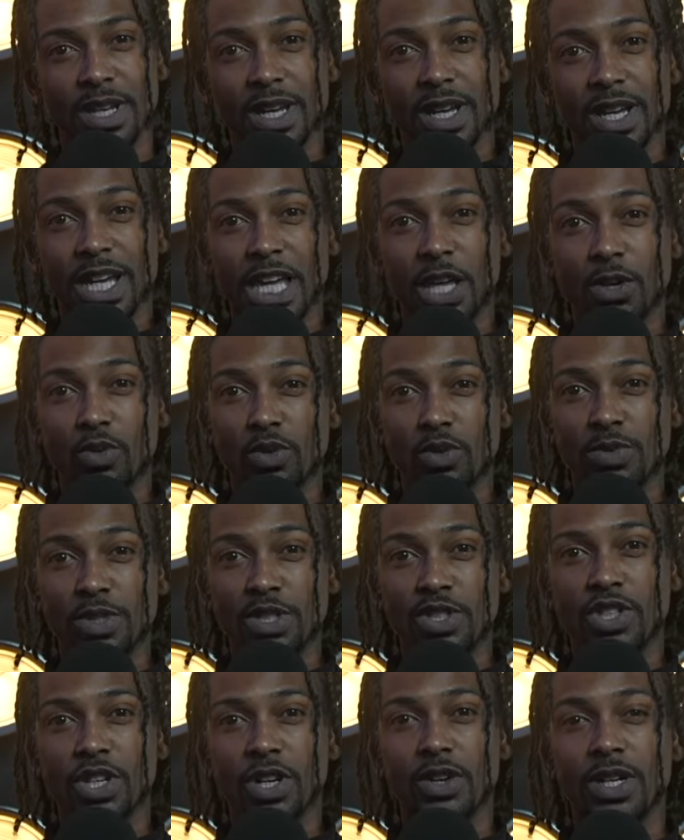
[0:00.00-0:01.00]
He will be
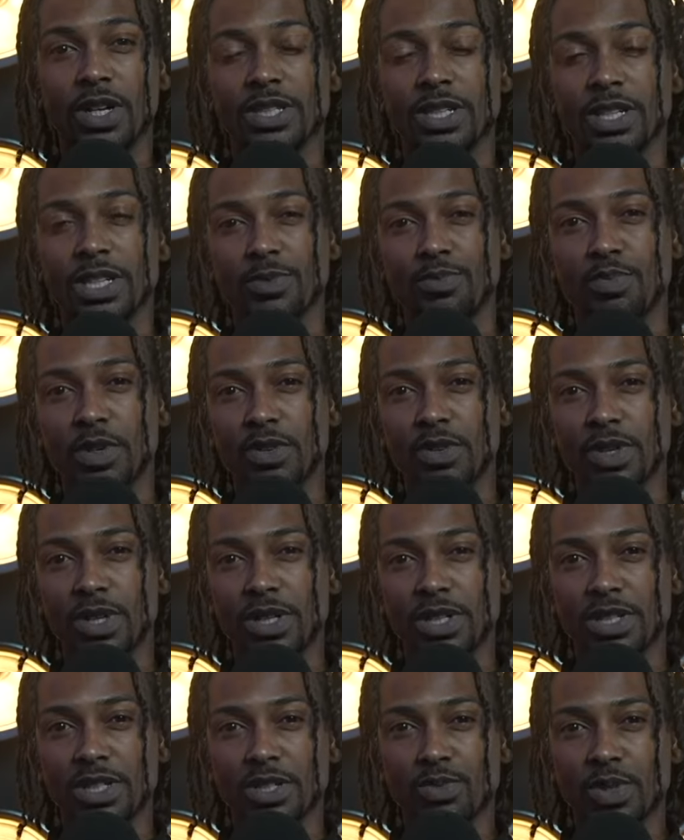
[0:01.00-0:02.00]
sharing his
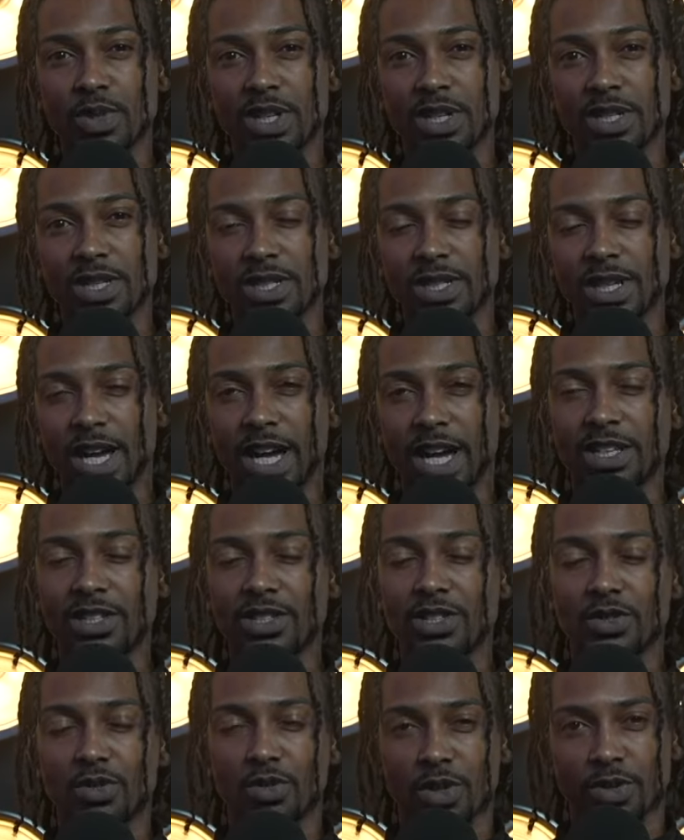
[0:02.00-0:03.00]
experiences with us and
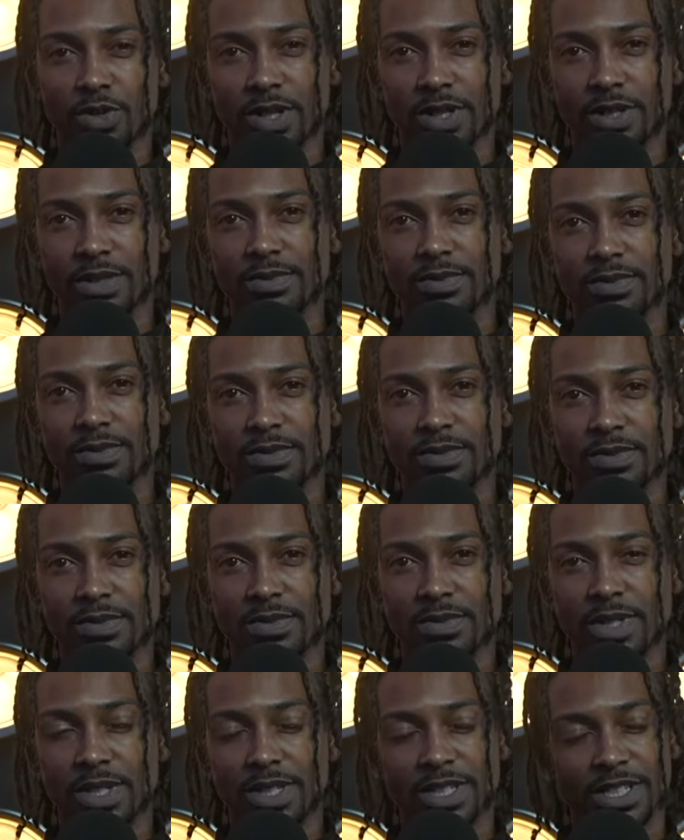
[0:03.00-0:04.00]
story.
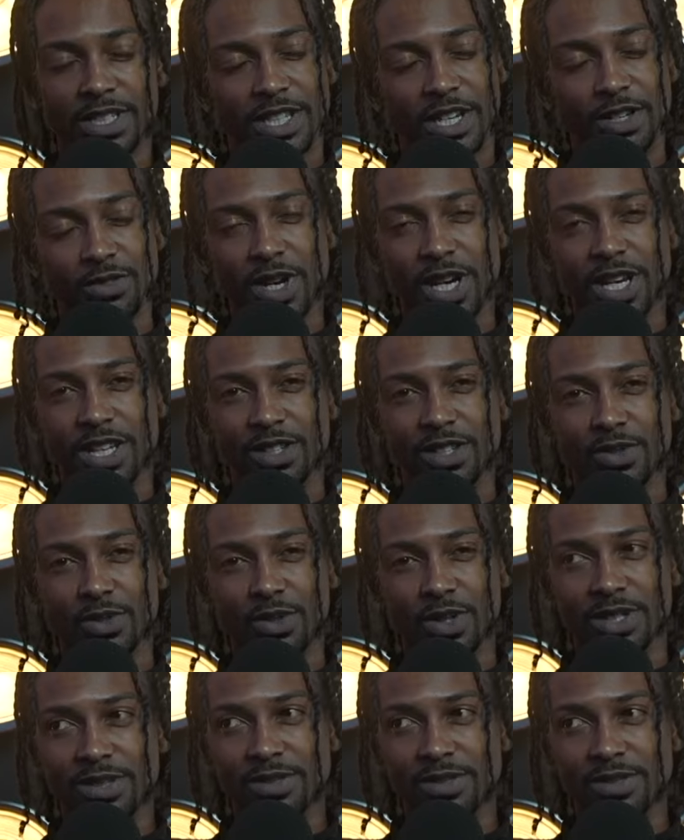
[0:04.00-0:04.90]
Let's get right into it.